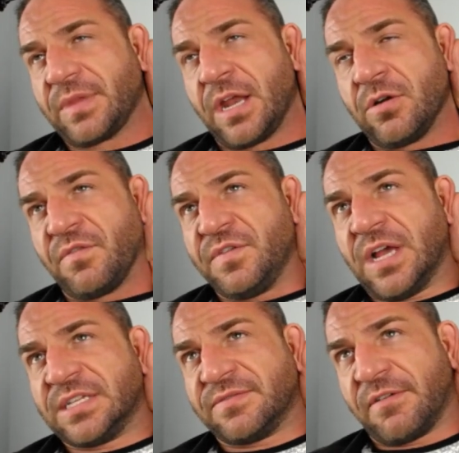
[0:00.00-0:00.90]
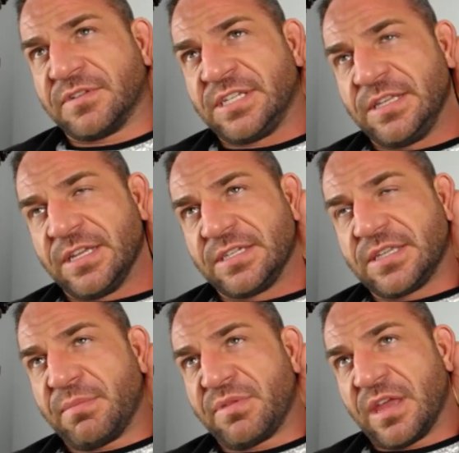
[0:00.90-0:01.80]
don't know if you guys have ever seen this
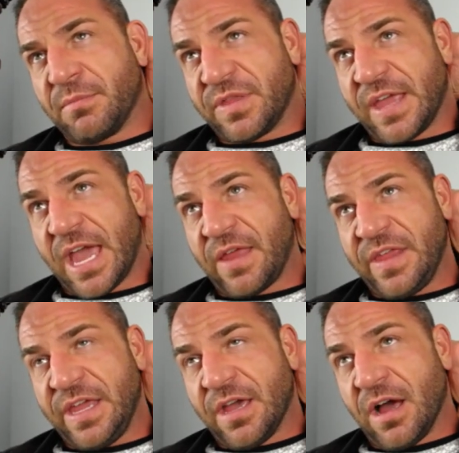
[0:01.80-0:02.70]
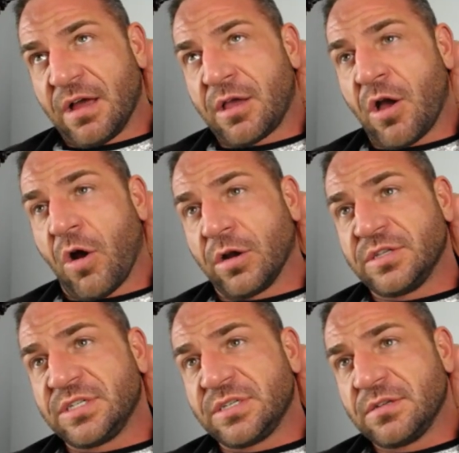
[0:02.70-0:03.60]
type of thing, but they had the
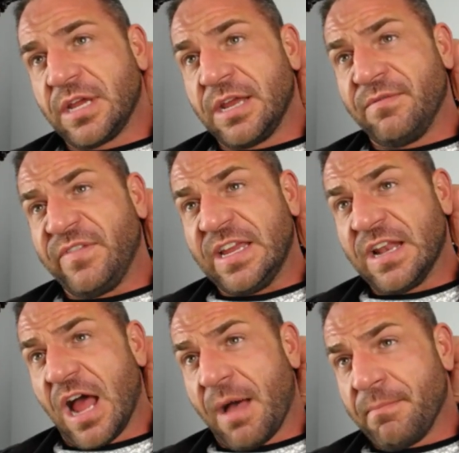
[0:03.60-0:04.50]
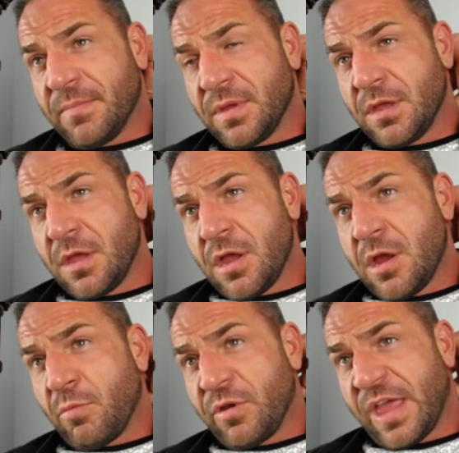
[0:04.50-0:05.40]
cards in Vietnam
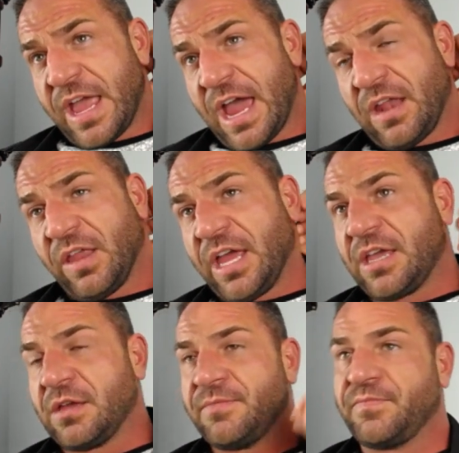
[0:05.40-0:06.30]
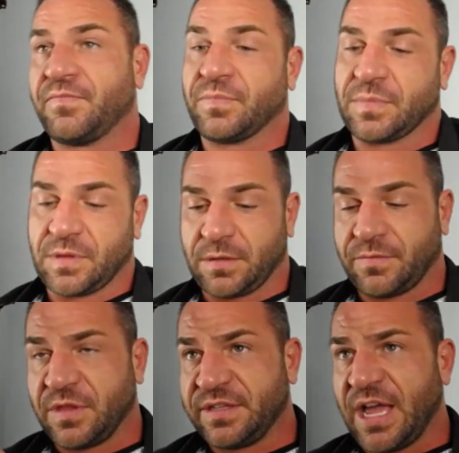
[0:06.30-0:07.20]
where they had like
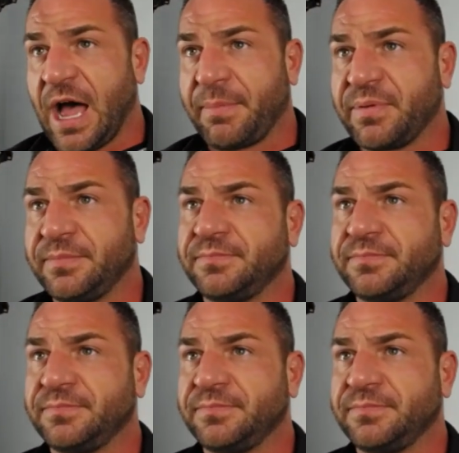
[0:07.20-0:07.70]
the top